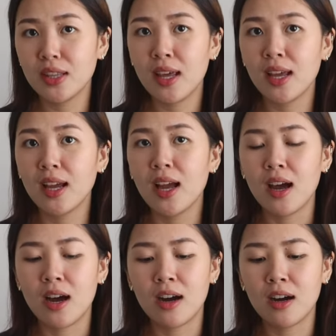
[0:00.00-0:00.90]
thing,
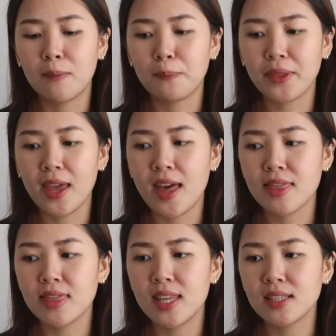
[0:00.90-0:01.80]

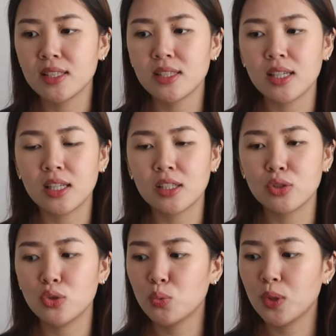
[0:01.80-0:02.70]
and this is
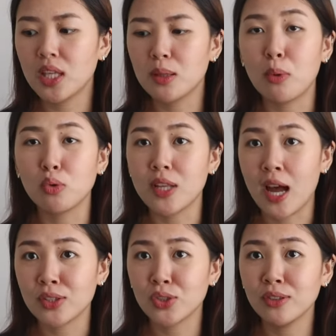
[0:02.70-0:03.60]
usually the most
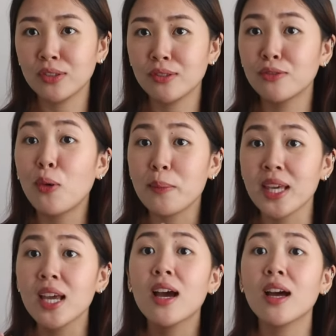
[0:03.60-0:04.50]
hassle for
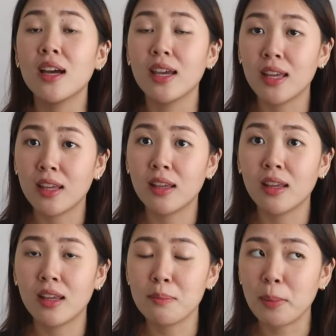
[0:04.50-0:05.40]
me
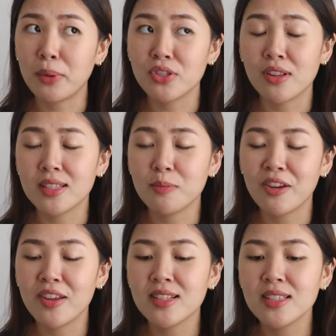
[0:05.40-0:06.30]
in my personal
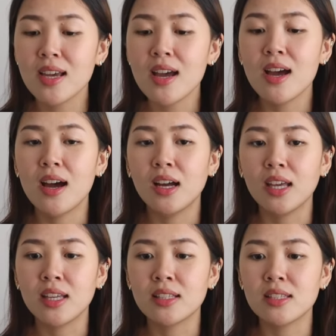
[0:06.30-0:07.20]
experience,
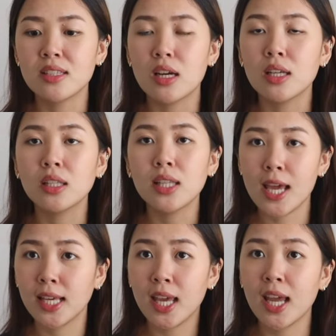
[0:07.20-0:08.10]
is
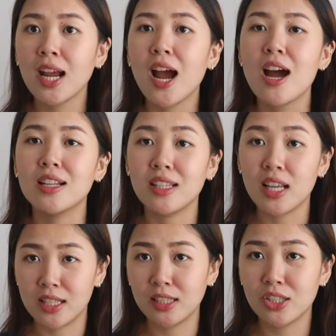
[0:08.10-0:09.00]
taking an
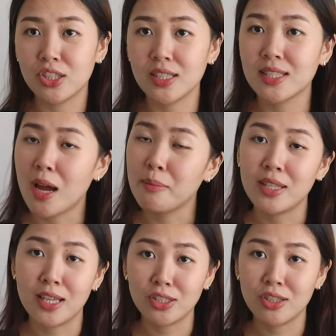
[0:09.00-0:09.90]
English
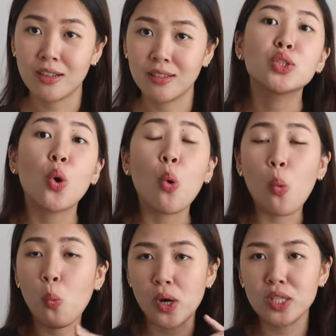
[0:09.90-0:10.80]
examination. So
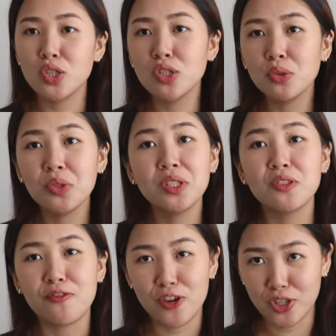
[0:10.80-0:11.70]
once you do this
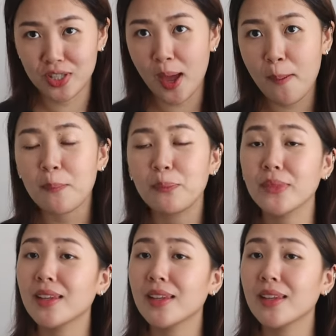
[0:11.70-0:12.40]
first step,